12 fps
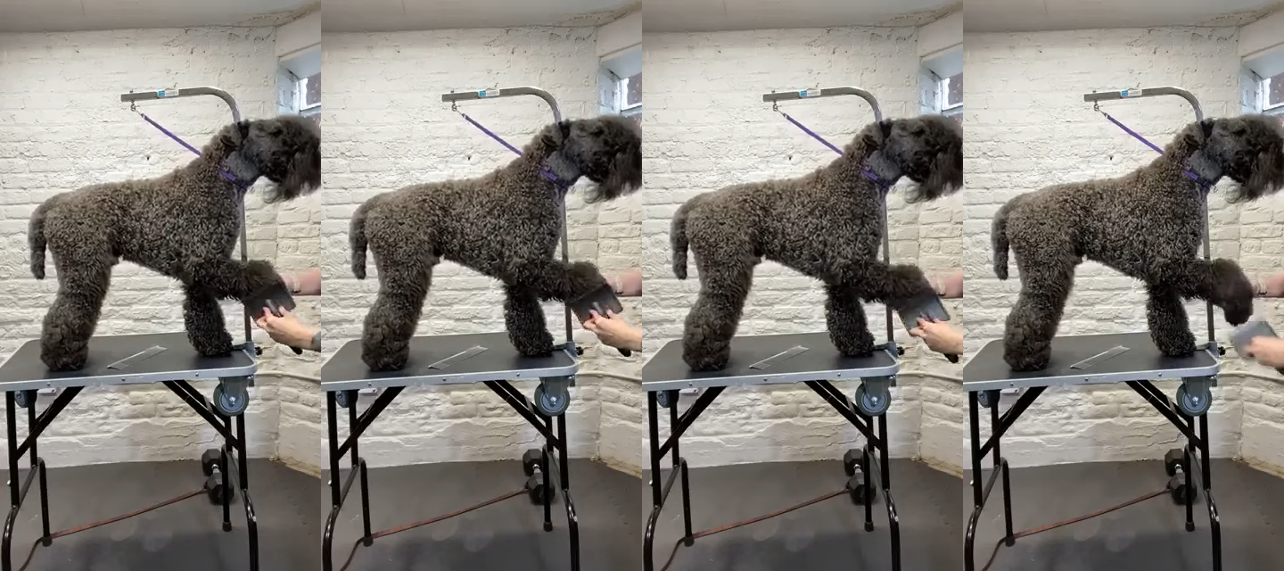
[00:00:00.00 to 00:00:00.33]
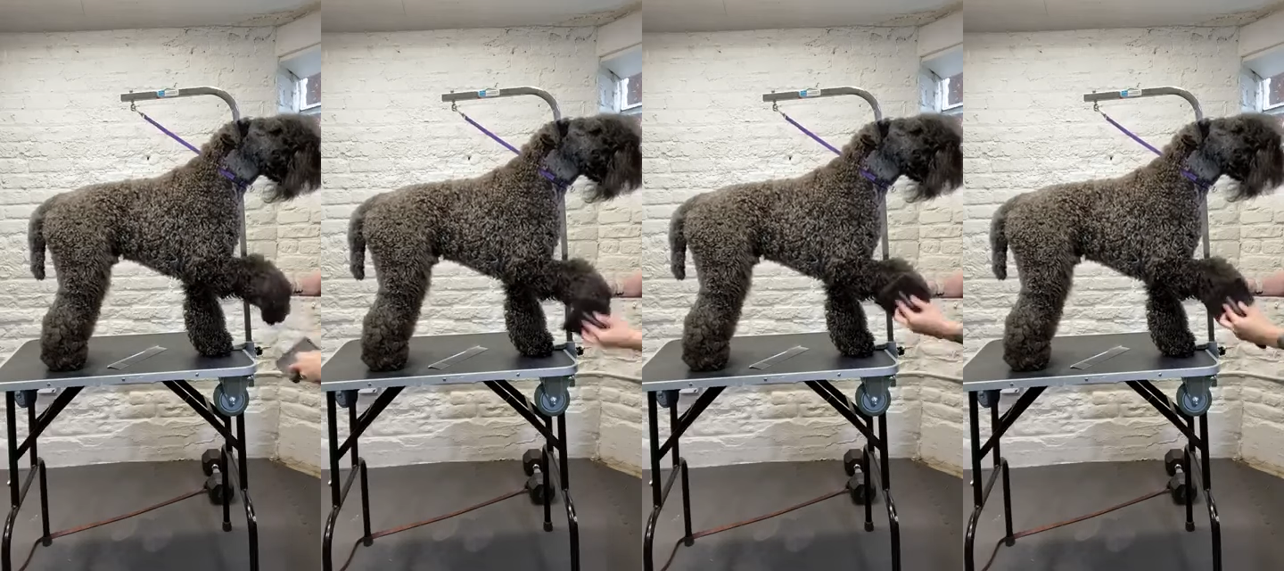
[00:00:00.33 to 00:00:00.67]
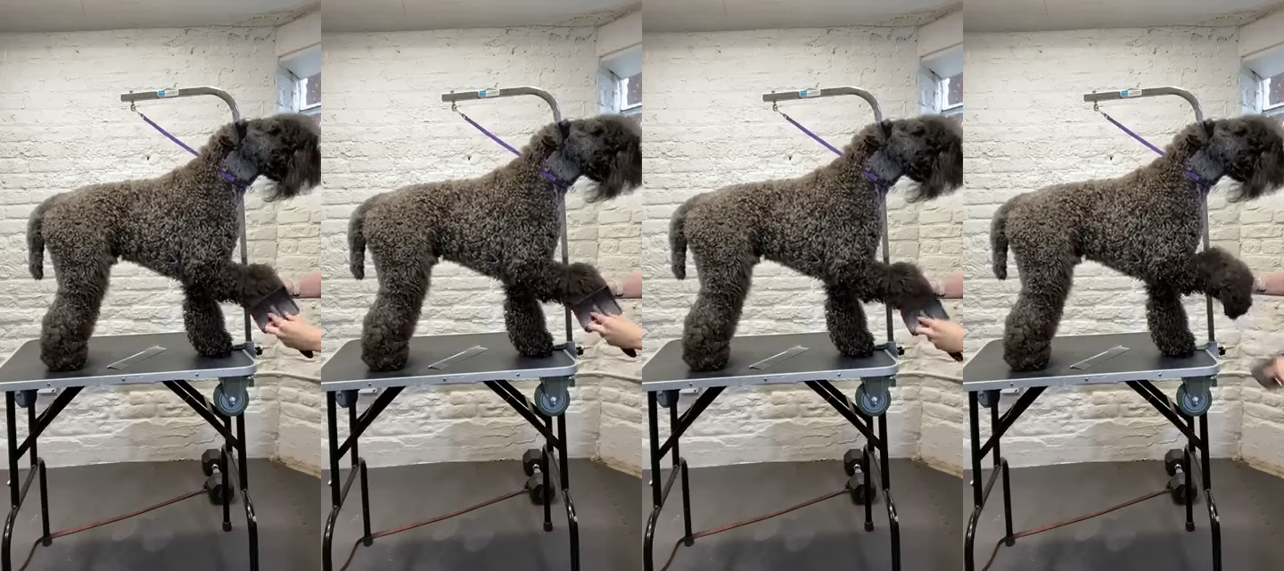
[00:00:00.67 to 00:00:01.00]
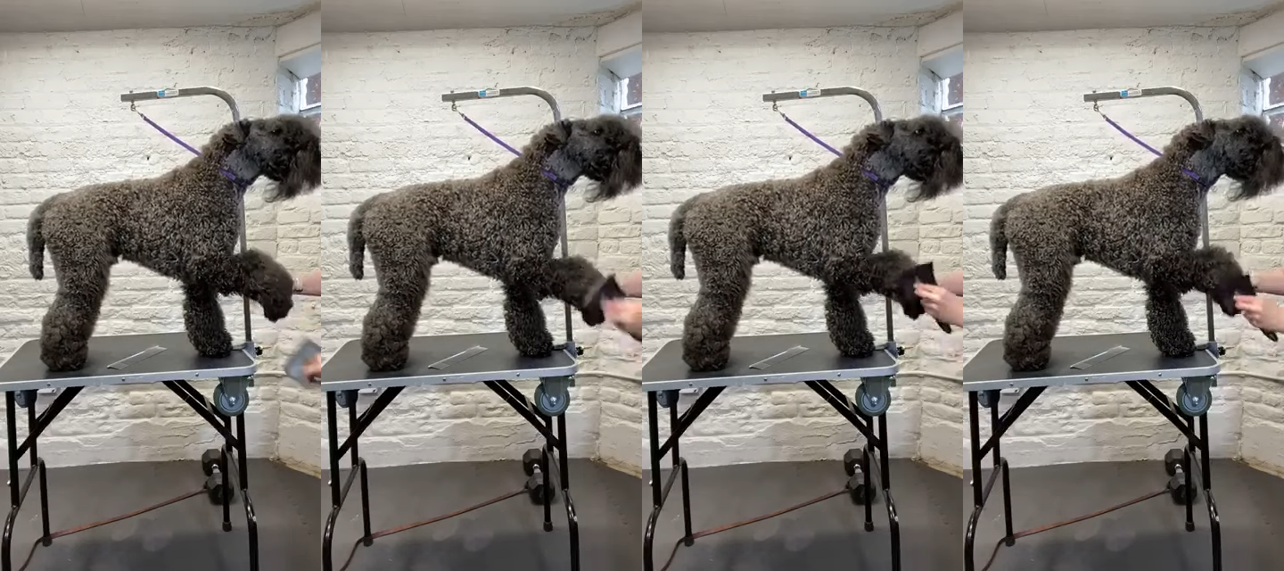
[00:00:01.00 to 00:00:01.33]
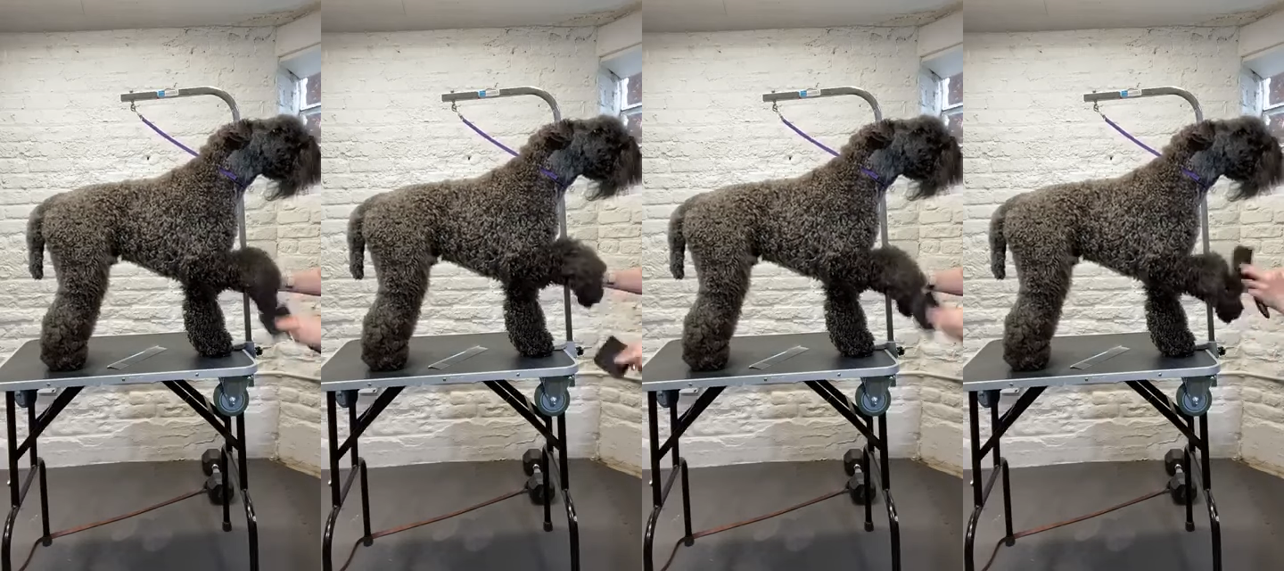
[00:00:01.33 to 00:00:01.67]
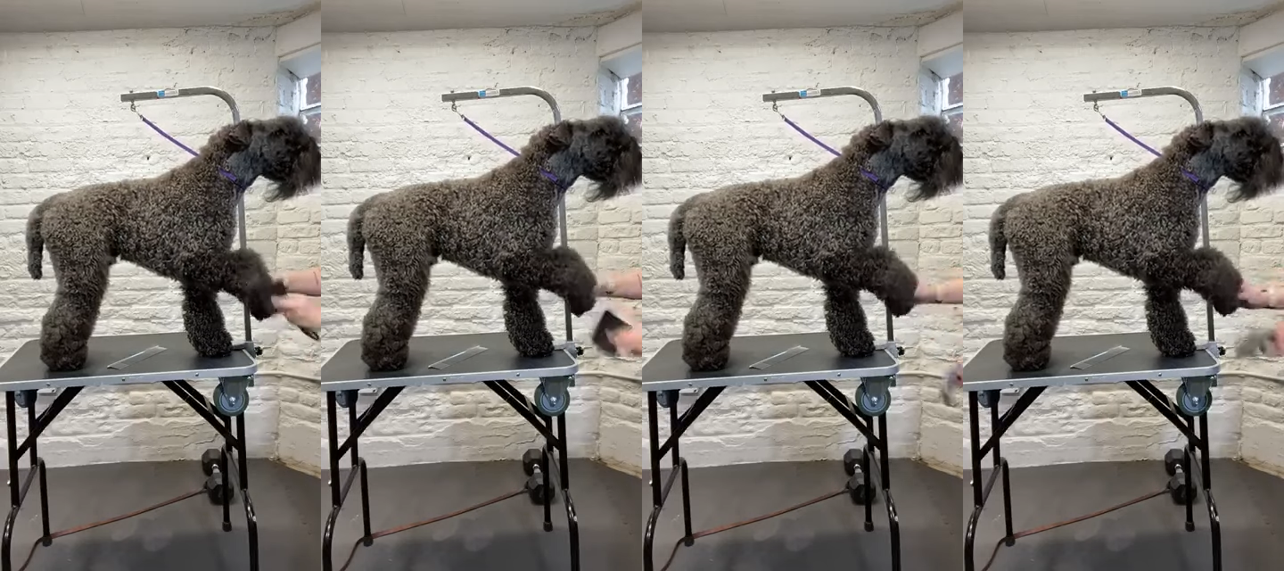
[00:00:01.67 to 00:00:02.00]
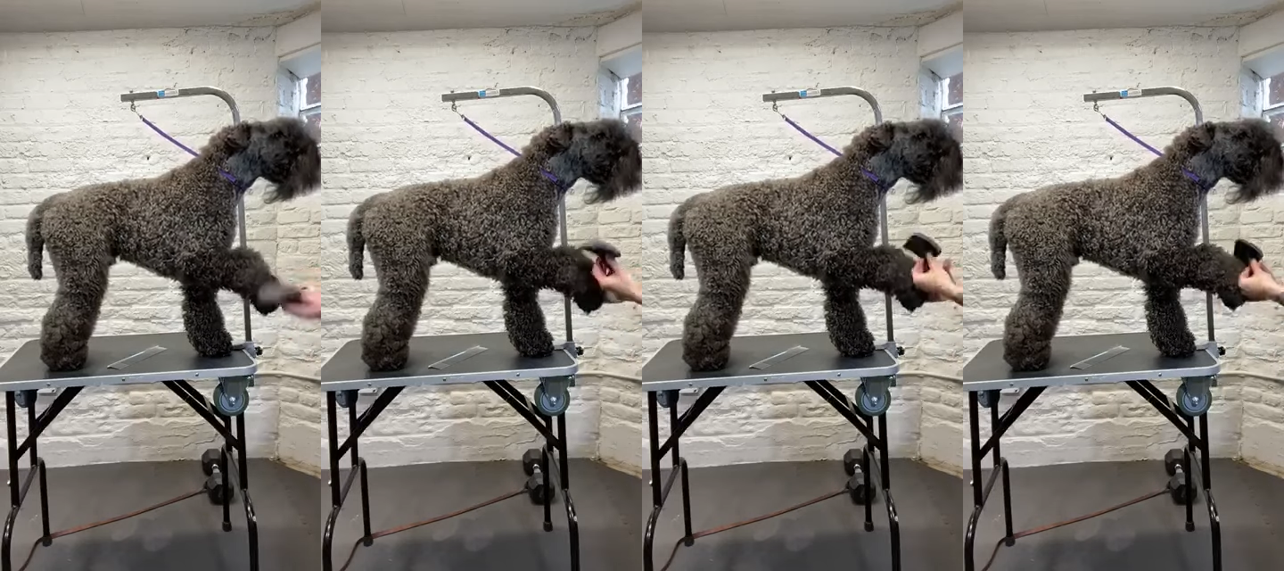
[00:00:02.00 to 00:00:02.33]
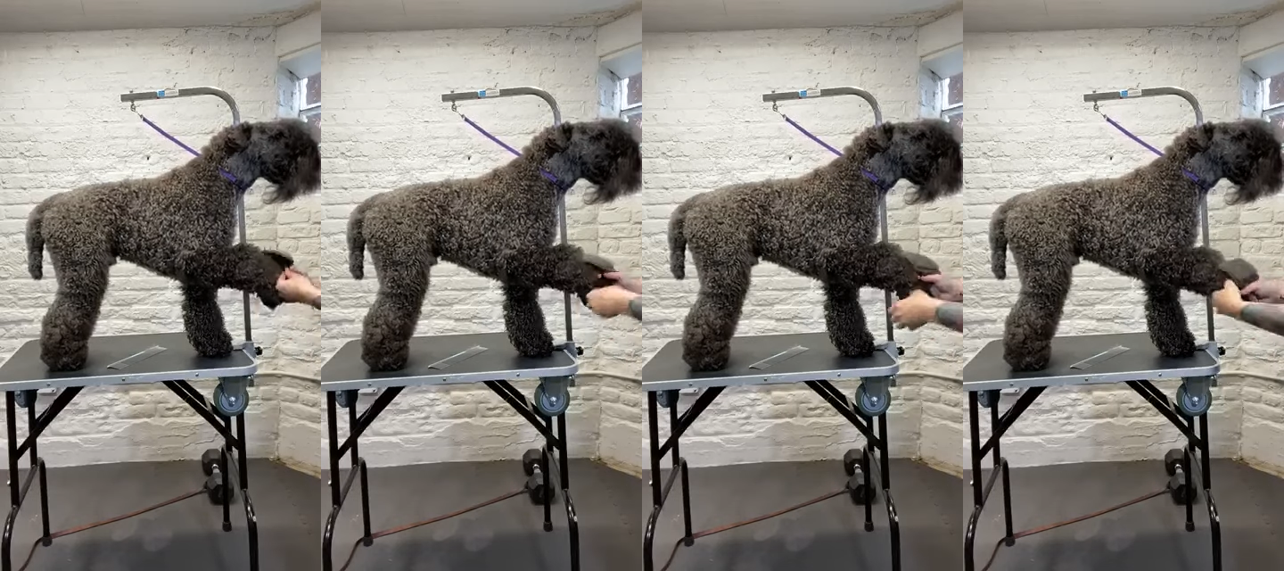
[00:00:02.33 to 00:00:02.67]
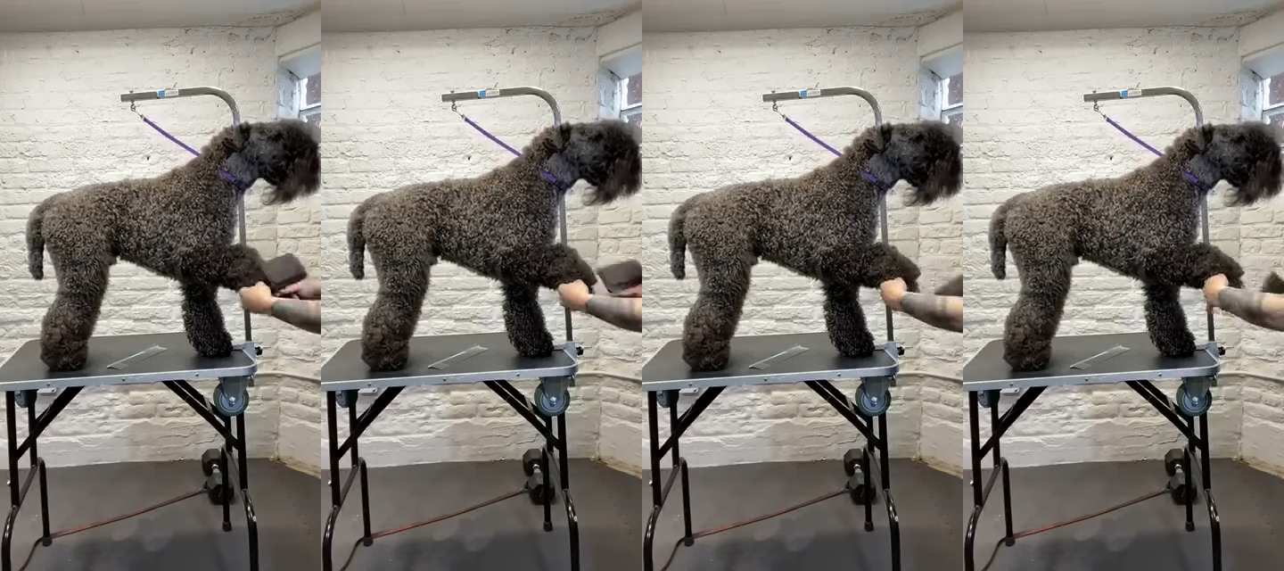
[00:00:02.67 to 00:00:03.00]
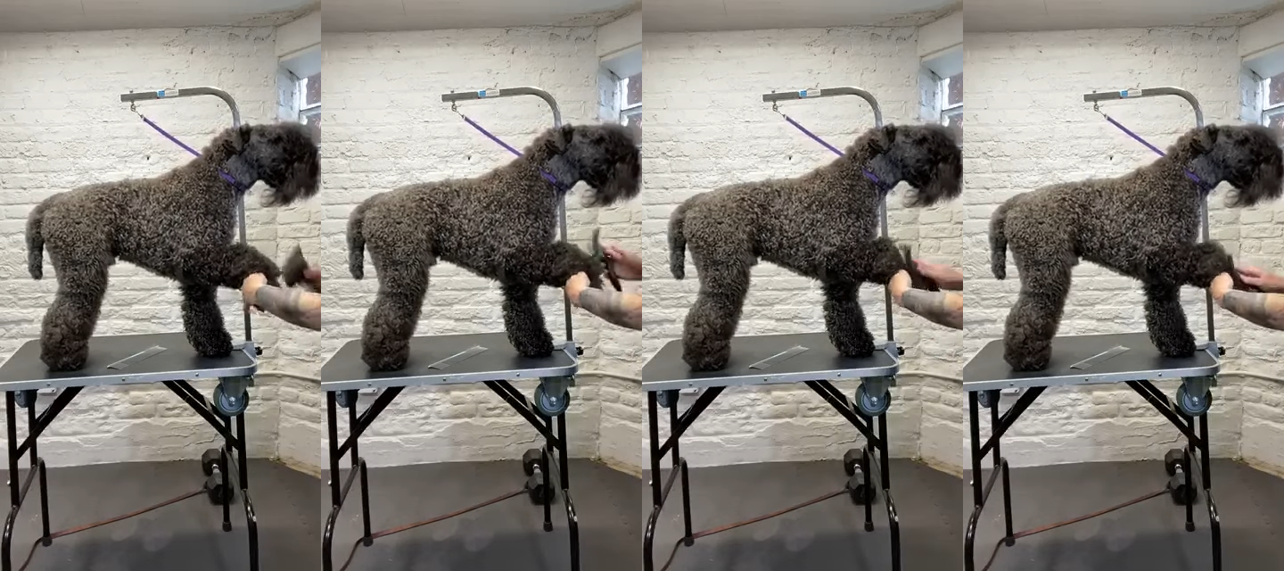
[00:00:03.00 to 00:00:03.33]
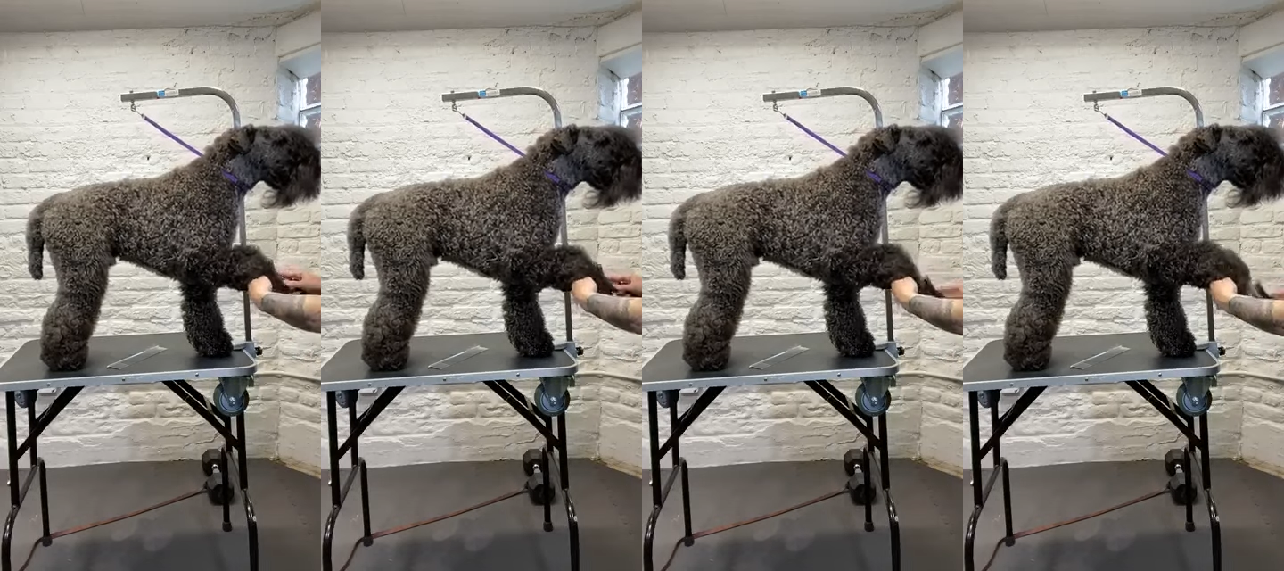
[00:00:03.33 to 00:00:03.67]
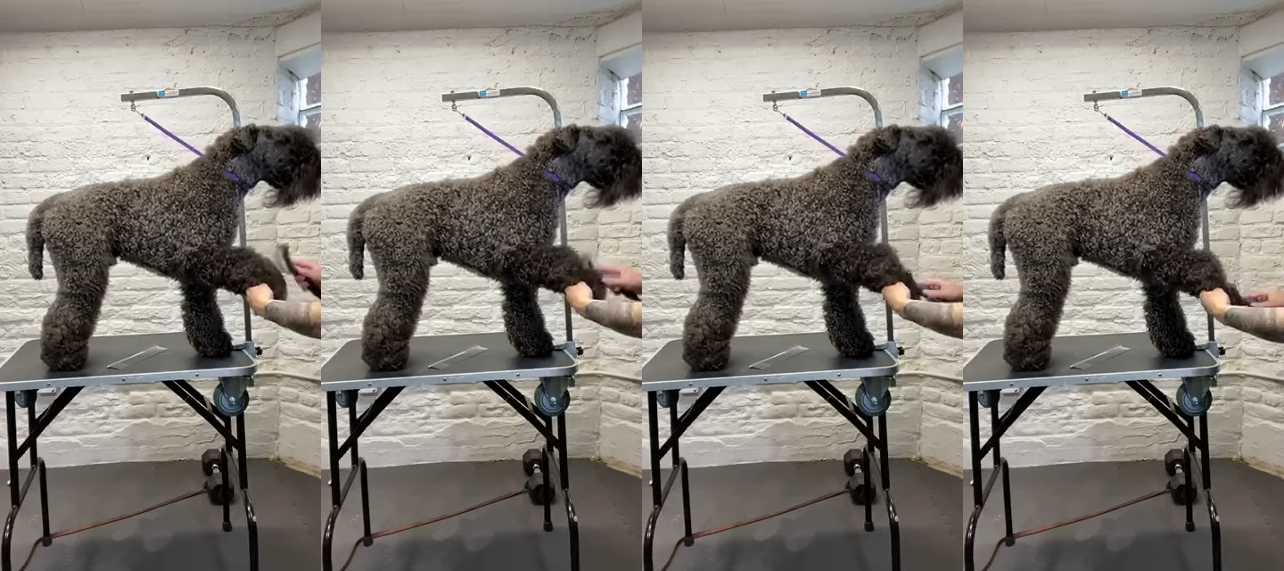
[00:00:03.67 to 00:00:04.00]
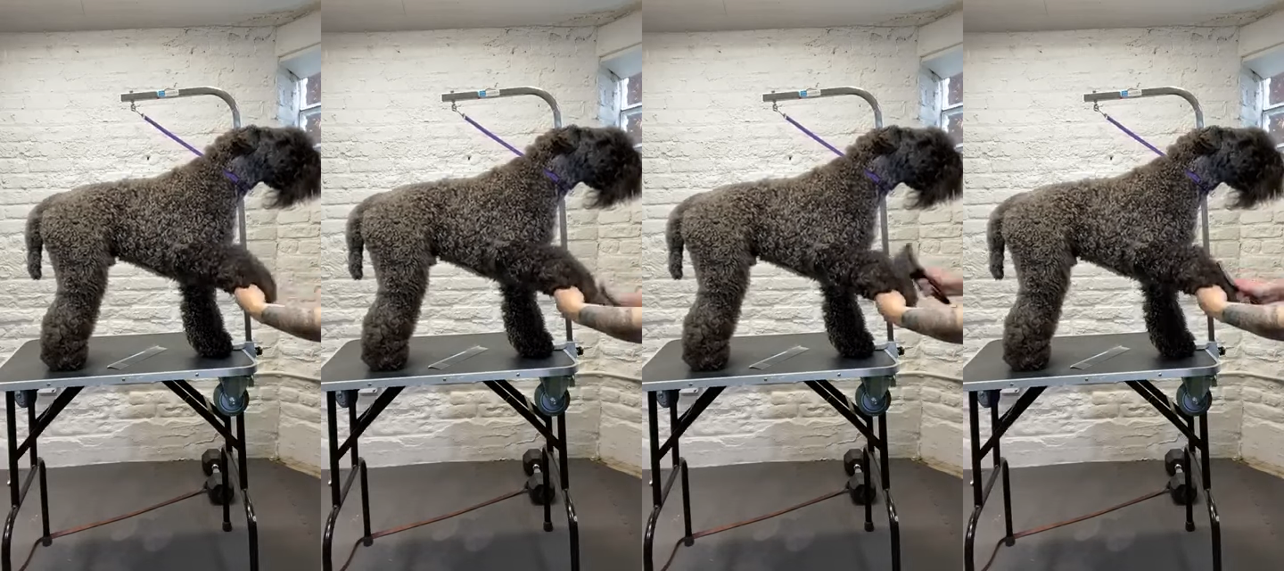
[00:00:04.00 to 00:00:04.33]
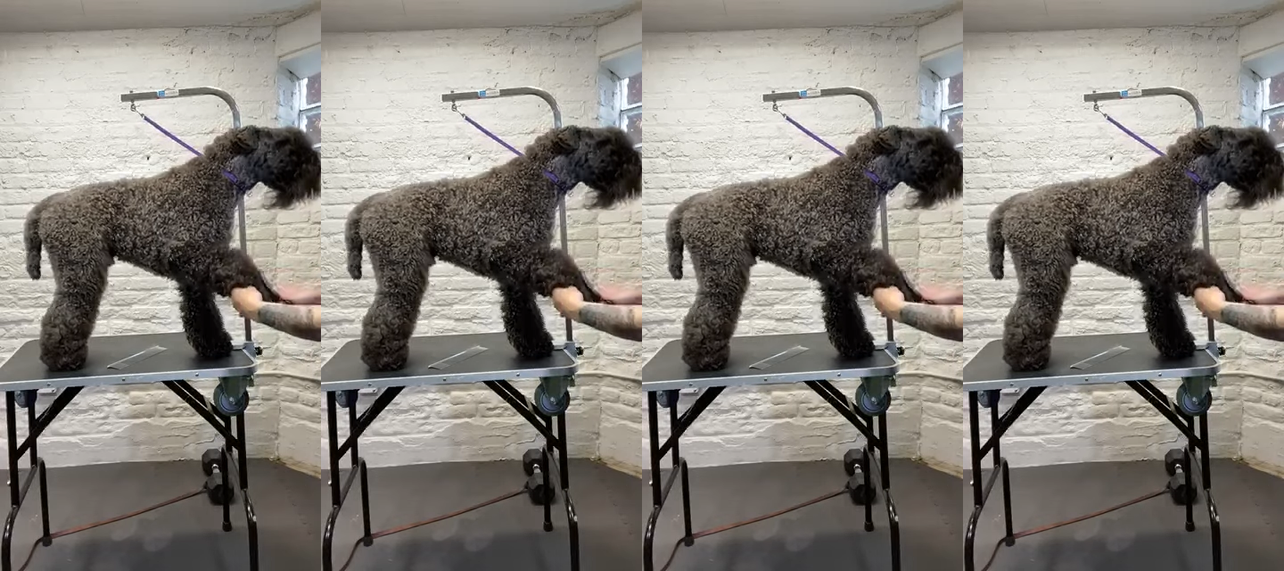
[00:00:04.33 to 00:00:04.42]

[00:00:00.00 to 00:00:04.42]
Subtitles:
Nobody's mouth can be seen.